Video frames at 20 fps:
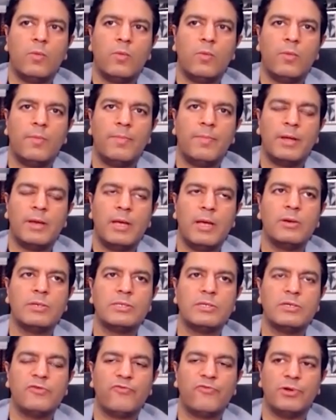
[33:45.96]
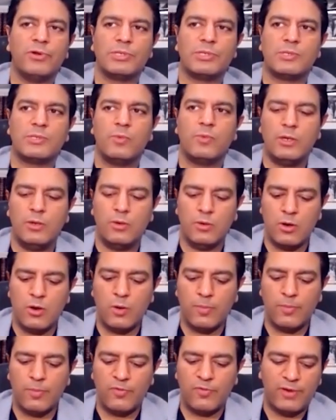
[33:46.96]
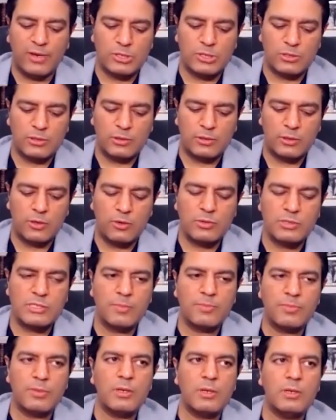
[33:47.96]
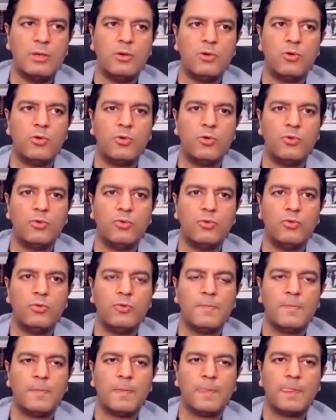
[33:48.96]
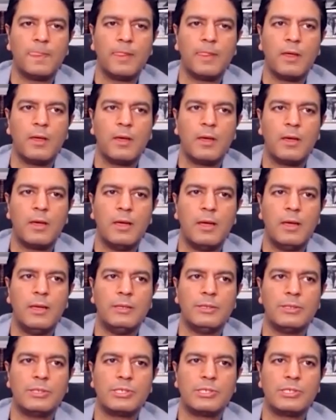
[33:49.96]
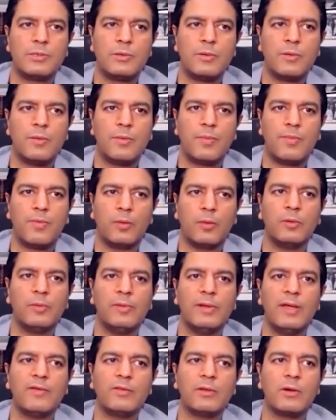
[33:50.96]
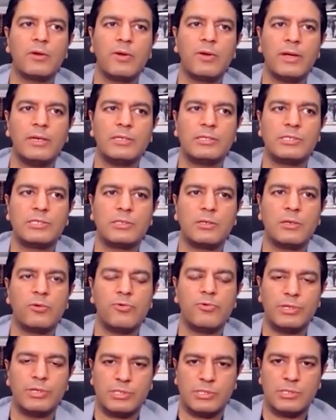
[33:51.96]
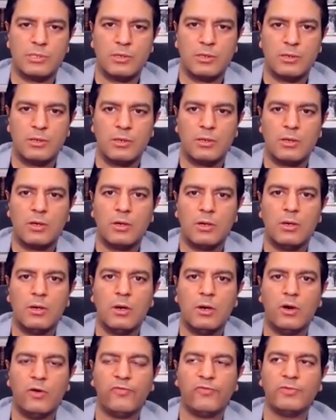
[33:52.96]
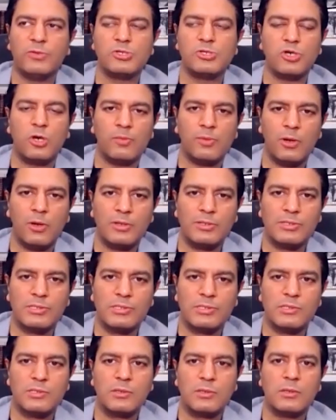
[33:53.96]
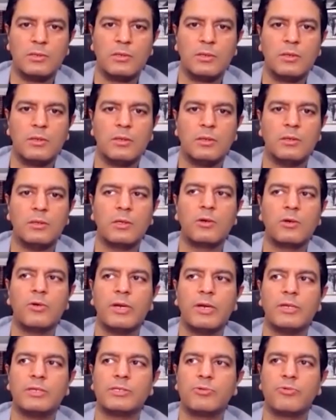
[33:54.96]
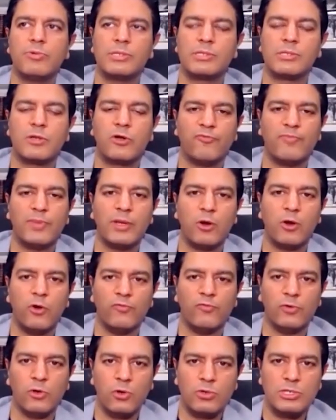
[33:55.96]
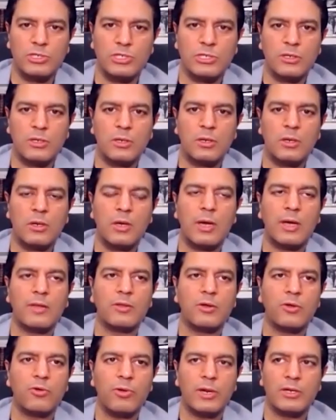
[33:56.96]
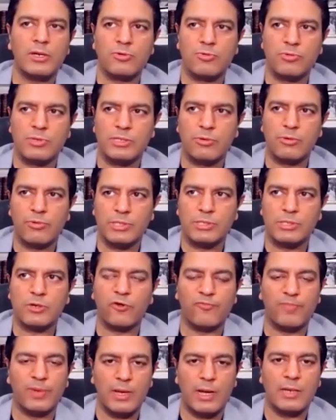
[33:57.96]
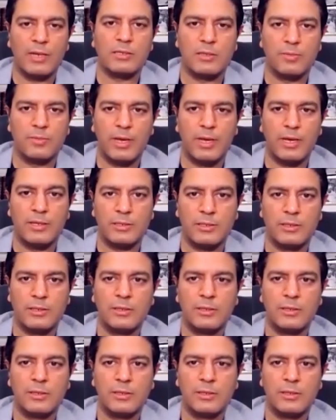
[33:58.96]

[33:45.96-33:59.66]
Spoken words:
But here's the difference. When you're a non-professional, you're somebody who is probably at the greatest risk of job loss, the greatest risk of being overlooked, and the greatest risk of being underpaid.